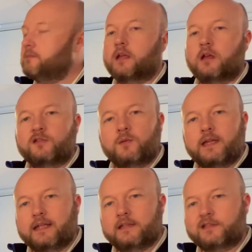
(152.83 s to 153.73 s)
Because
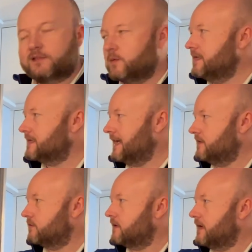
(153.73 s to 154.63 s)
we're in a sweet
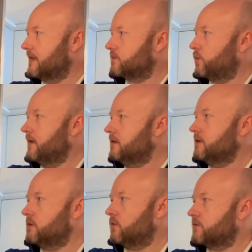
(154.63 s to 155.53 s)
category as well,
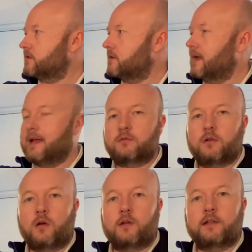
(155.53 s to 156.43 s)
you also get
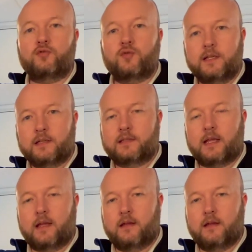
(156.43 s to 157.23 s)
alcoholic drinks